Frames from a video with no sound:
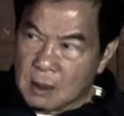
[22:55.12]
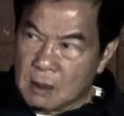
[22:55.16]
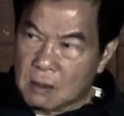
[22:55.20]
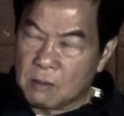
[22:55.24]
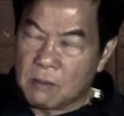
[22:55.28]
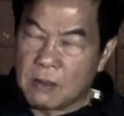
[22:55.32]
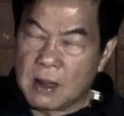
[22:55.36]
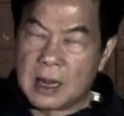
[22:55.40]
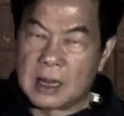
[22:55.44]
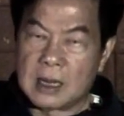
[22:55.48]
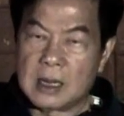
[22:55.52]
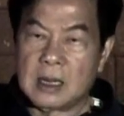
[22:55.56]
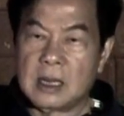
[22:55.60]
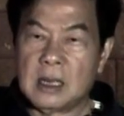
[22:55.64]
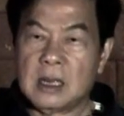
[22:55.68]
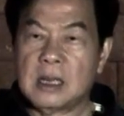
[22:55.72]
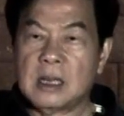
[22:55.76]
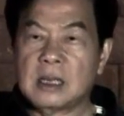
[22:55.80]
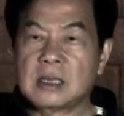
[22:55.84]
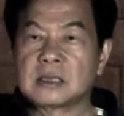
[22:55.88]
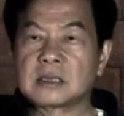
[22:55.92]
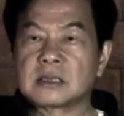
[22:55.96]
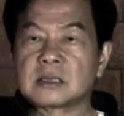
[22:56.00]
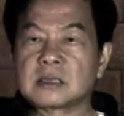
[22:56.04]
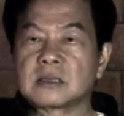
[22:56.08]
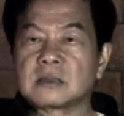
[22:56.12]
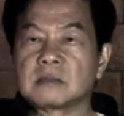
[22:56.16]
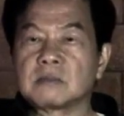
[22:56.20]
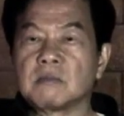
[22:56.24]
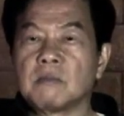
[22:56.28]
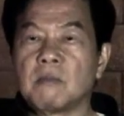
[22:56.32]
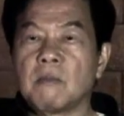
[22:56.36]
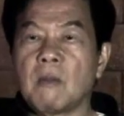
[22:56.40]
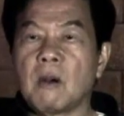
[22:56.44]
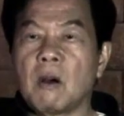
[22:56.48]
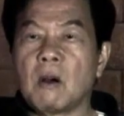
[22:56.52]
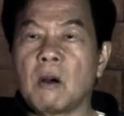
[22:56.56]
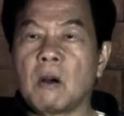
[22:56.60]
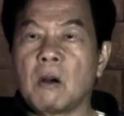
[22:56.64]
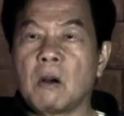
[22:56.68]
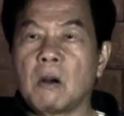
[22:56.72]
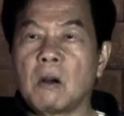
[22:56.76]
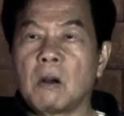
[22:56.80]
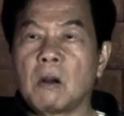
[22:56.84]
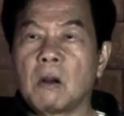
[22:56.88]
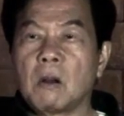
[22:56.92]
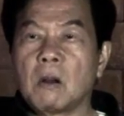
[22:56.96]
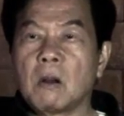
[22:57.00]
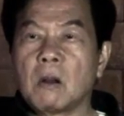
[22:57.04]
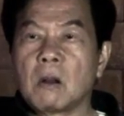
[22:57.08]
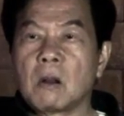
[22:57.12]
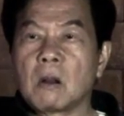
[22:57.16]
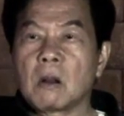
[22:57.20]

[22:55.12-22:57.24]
but it's more,